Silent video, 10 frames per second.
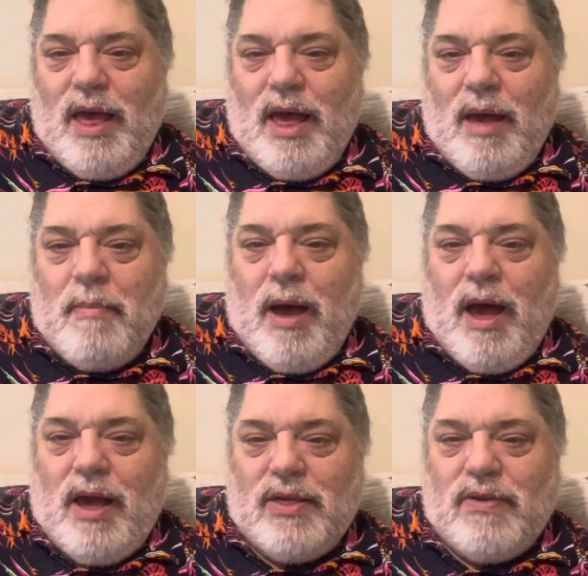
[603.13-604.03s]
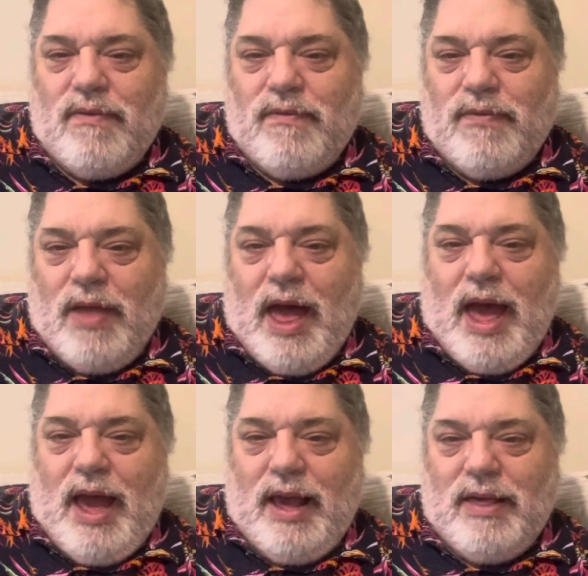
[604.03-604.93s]
Hamas
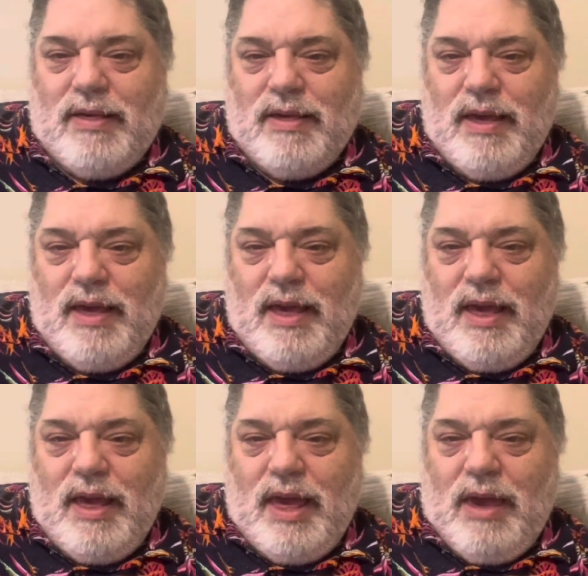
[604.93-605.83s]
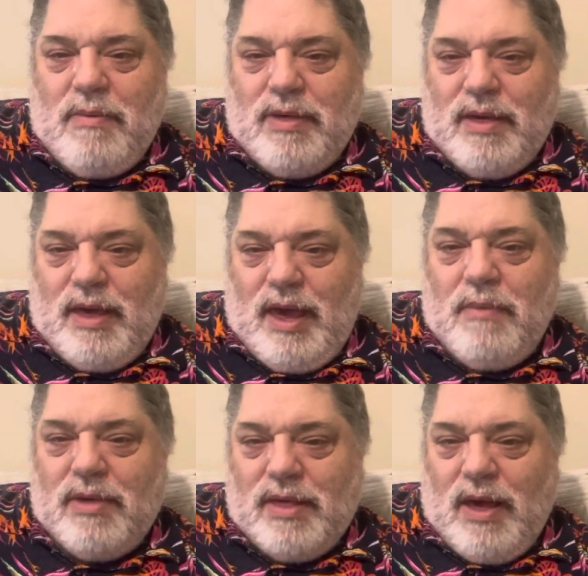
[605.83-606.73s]
flags. He was he
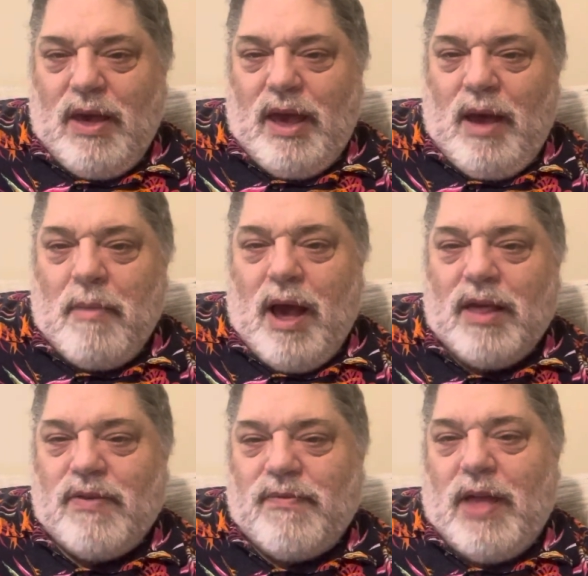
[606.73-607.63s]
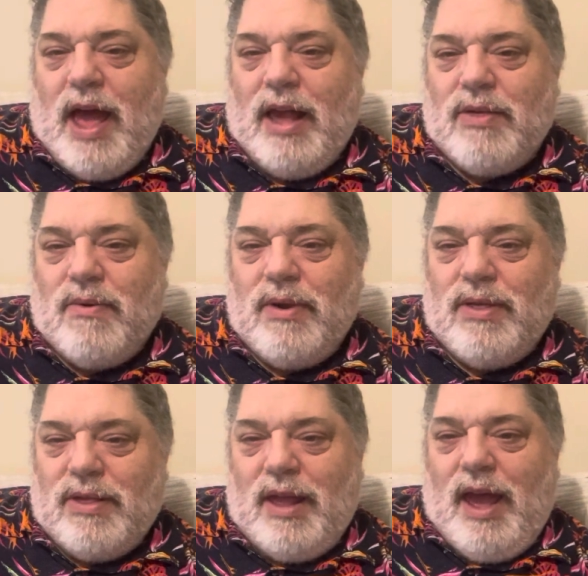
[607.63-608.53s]
was selling Hamas flags on a
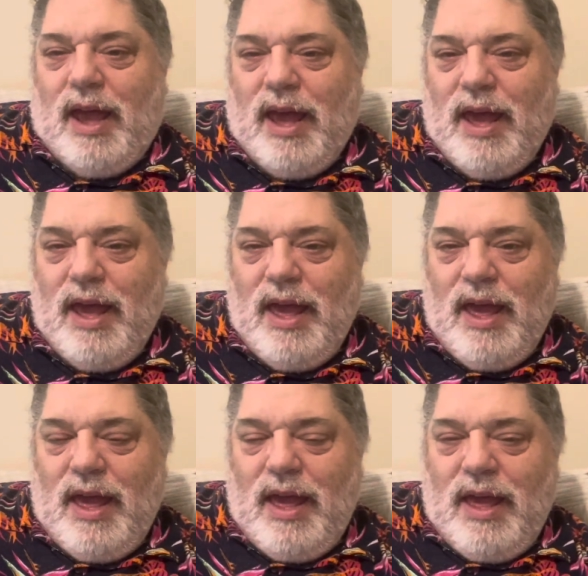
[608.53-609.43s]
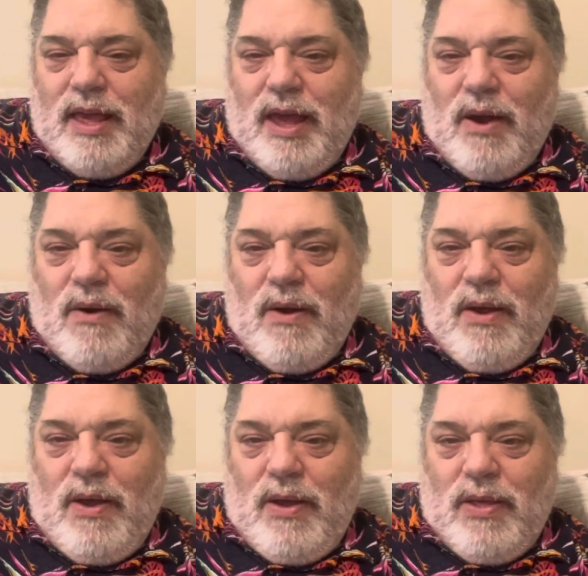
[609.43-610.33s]
stick. You know,
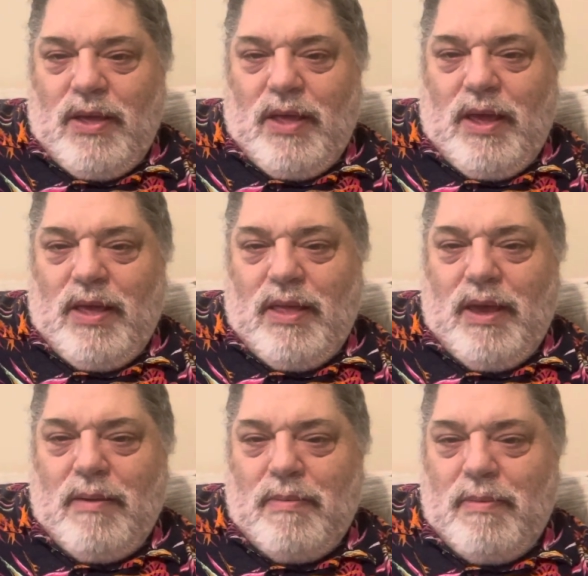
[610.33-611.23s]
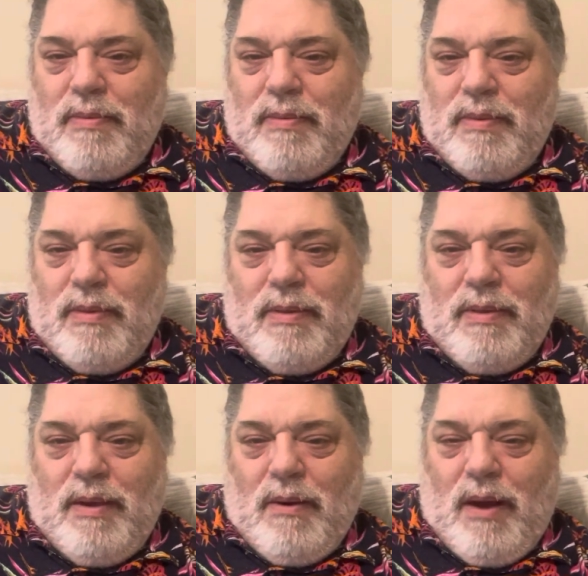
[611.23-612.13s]
the, the,
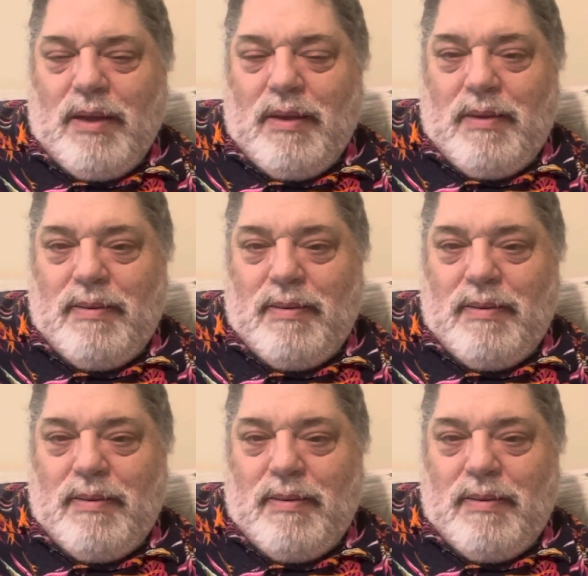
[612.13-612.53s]
you know, I,